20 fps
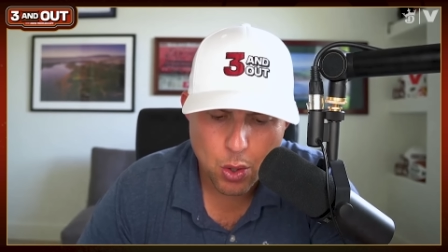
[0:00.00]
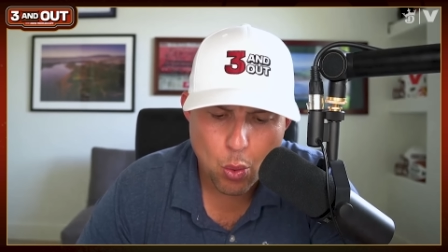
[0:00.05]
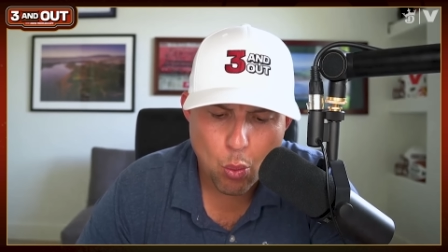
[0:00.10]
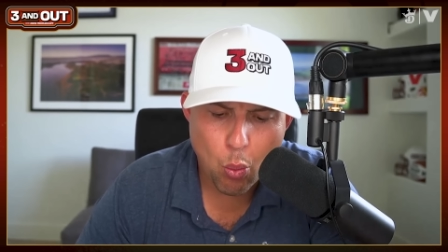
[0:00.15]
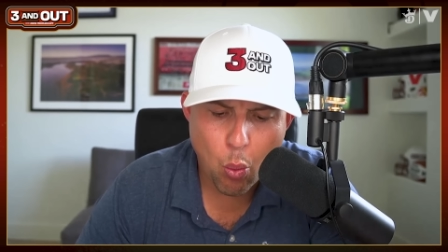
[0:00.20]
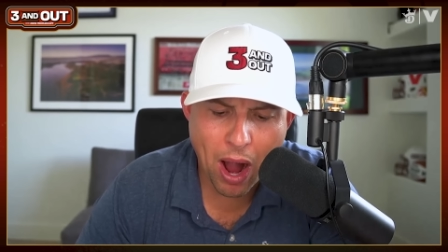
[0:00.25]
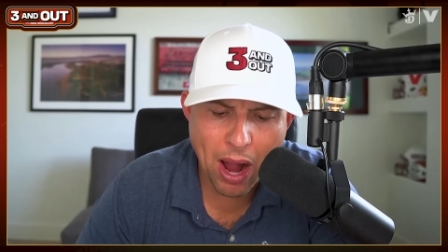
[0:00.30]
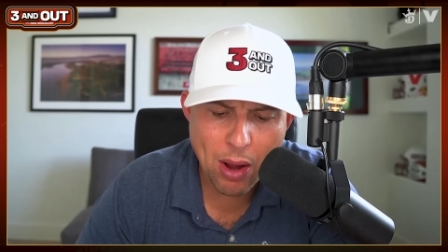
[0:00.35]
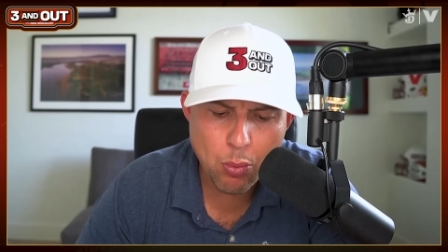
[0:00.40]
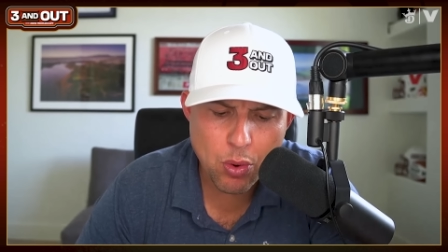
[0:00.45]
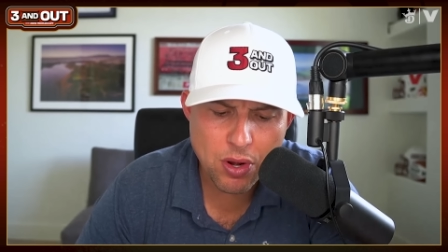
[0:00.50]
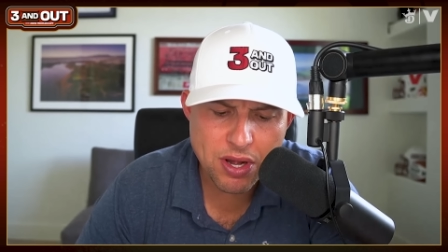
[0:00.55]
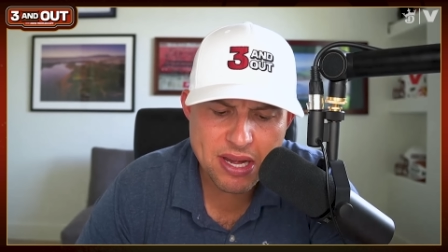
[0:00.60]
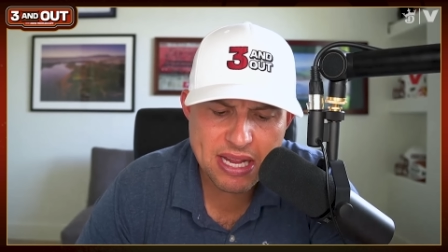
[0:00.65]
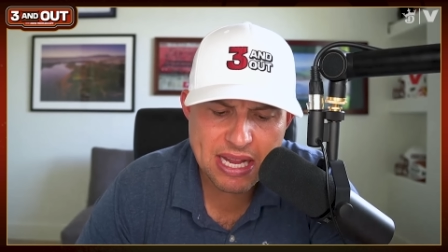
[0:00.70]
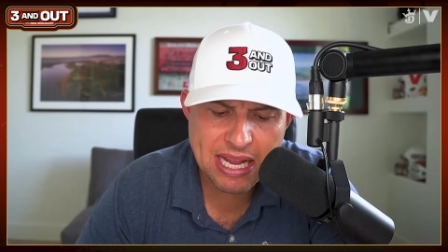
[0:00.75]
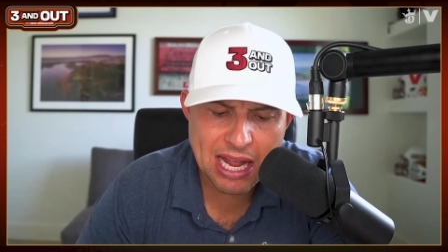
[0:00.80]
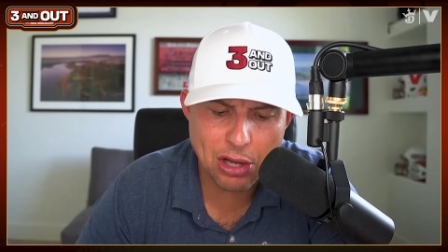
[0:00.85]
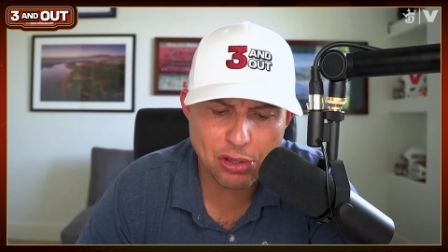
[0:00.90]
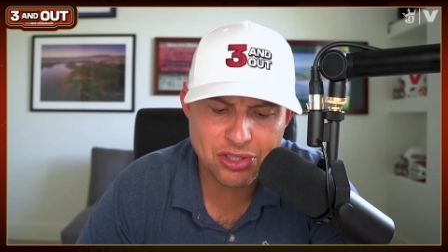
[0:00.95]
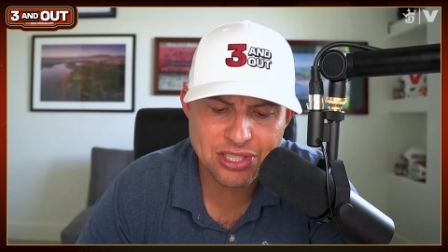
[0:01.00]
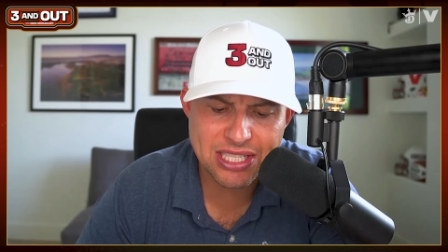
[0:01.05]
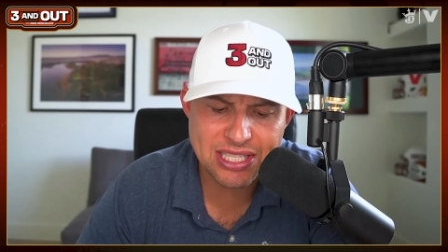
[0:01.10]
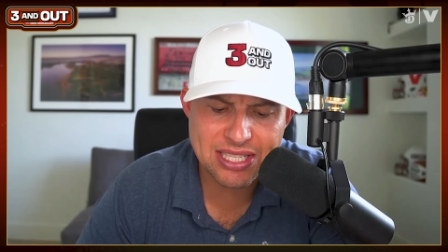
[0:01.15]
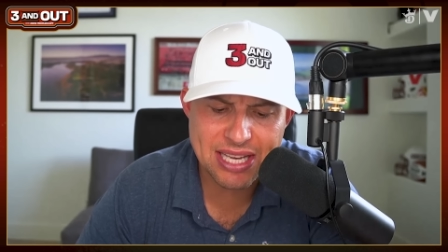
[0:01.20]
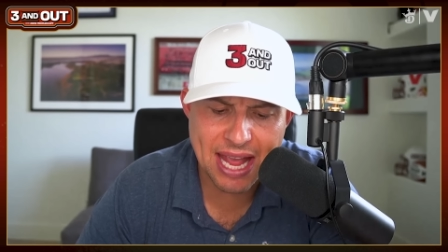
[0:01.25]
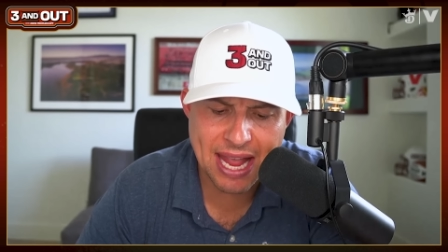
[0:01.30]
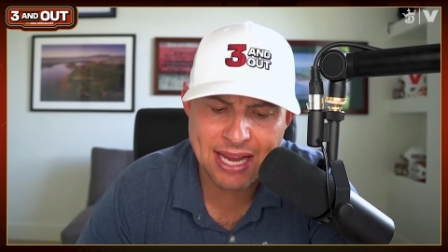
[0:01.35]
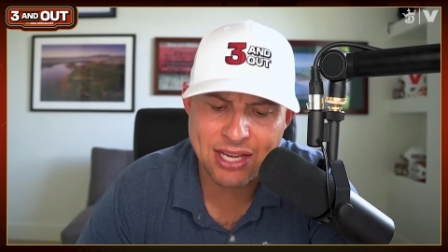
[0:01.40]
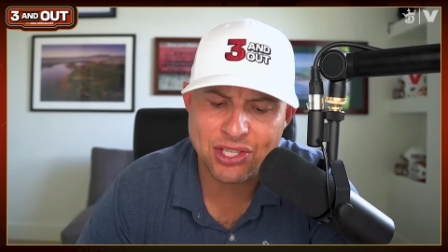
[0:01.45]
Why wouldn't Kelce's
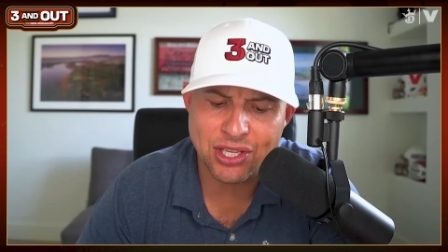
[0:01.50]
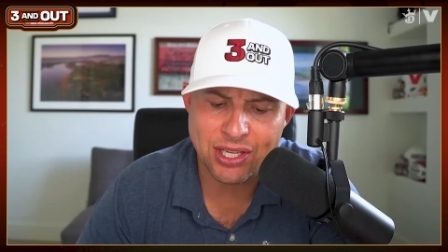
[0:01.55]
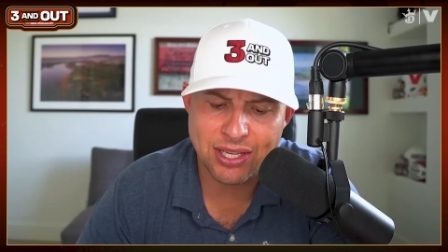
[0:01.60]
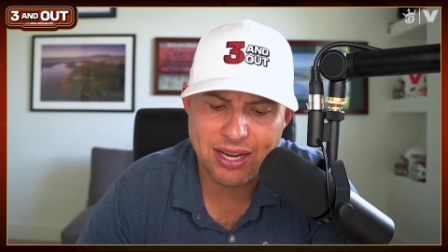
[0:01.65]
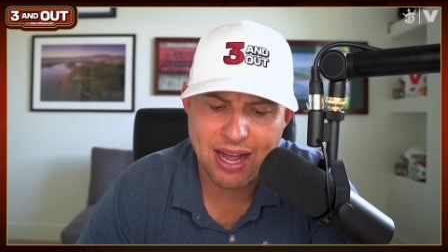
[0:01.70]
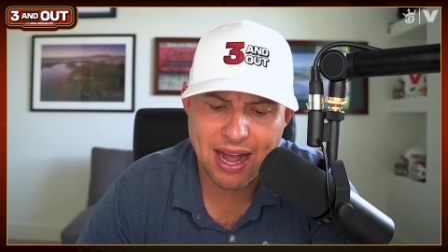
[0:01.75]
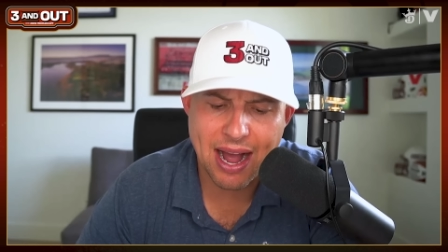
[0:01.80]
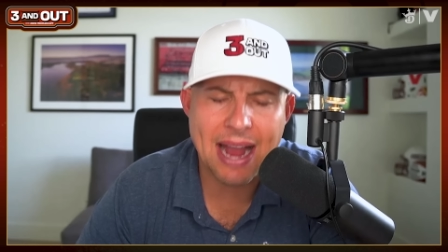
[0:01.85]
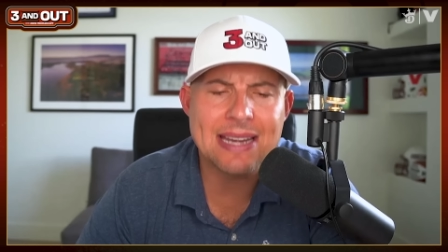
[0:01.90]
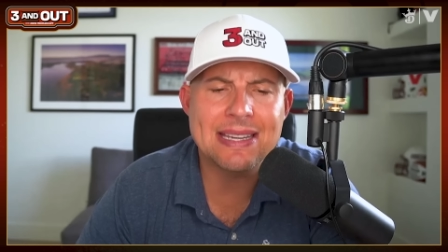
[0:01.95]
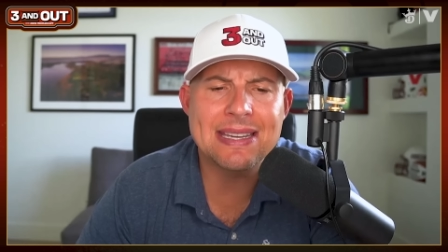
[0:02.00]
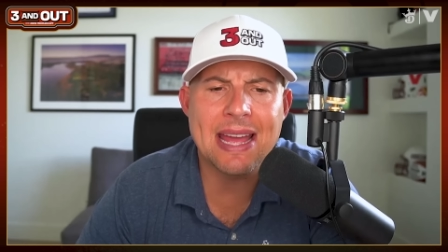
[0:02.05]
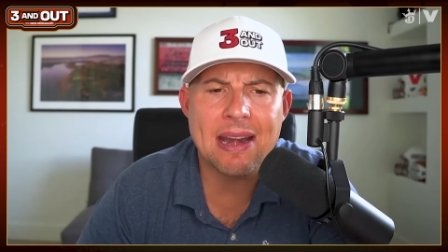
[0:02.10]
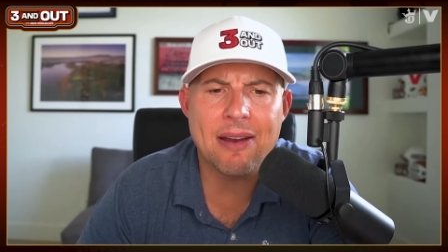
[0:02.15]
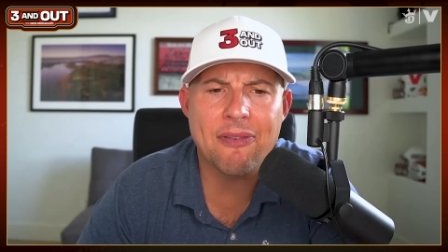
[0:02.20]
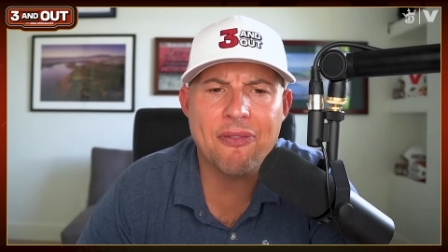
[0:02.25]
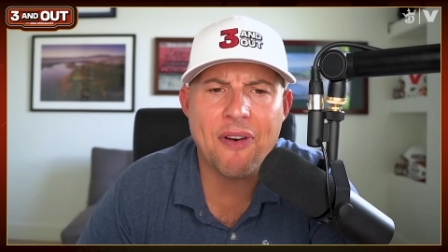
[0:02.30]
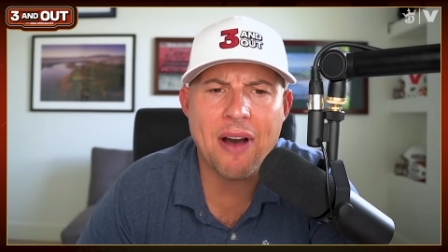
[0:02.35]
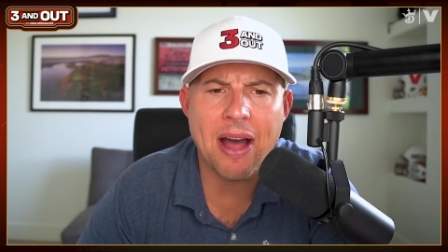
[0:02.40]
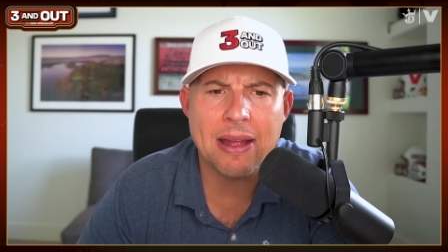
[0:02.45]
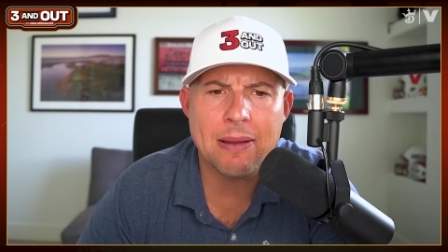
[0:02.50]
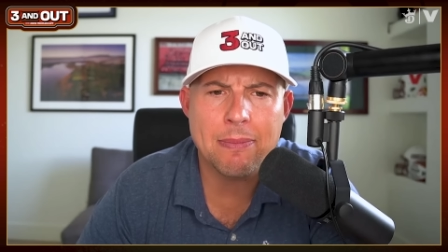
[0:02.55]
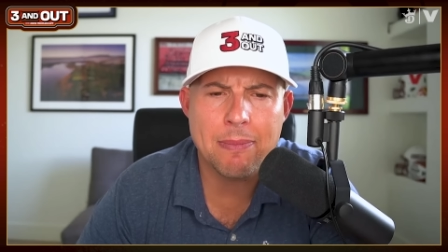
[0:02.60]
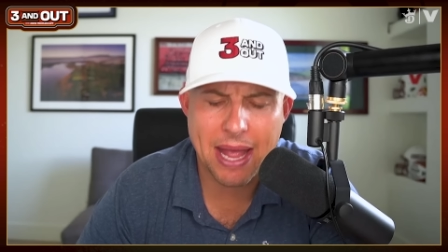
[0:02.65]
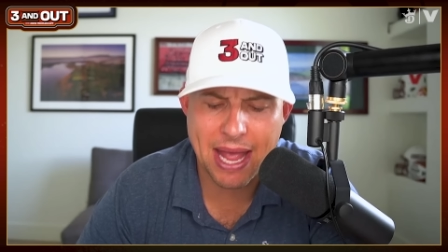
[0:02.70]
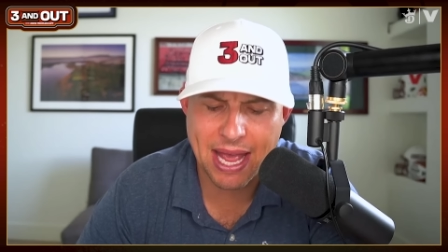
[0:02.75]
agent identify him